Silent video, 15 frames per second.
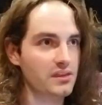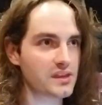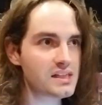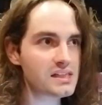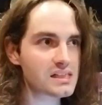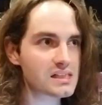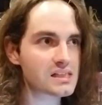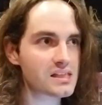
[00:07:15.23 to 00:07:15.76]

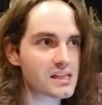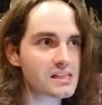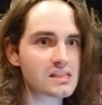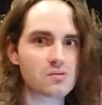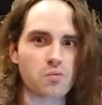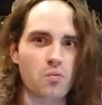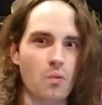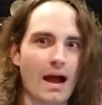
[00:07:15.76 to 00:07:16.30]
This
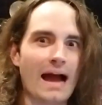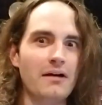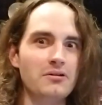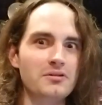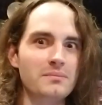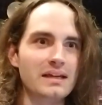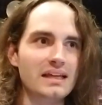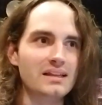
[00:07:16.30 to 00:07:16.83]

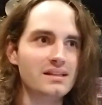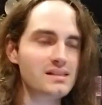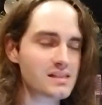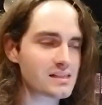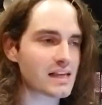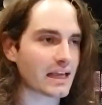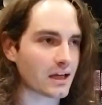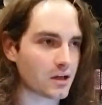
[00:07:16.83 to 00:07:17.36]
wowed me. This
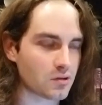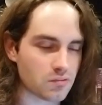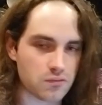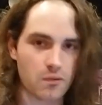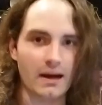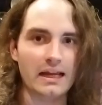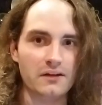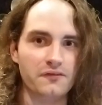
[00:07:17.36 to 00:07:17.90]
is a
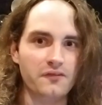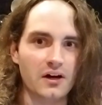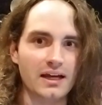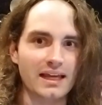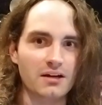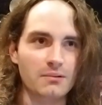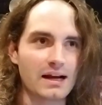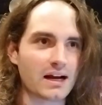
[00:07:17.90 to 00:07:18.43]
great
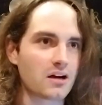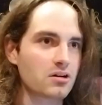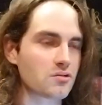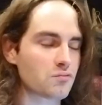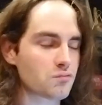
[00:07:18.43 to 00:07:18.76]
fucking record.